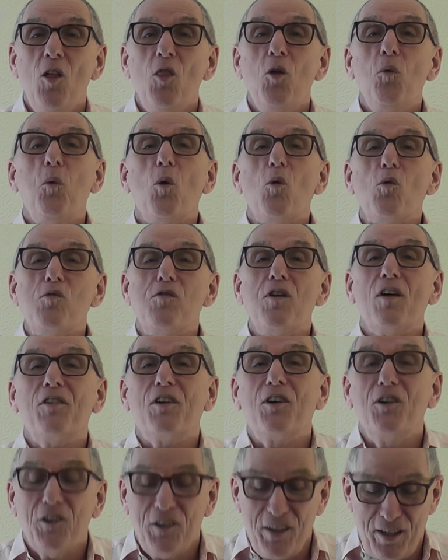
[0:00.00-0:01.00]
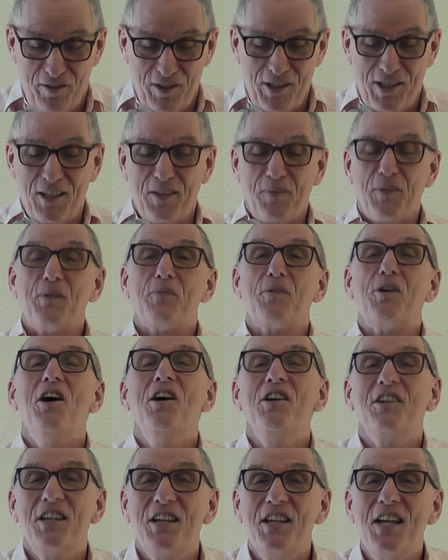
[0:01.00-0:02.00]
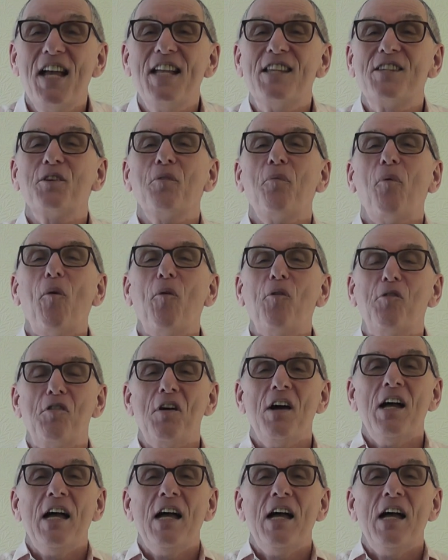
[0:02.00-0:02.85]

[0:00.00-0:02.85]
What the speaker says: wolf. I forgot there for a second what it was. It's a wolf.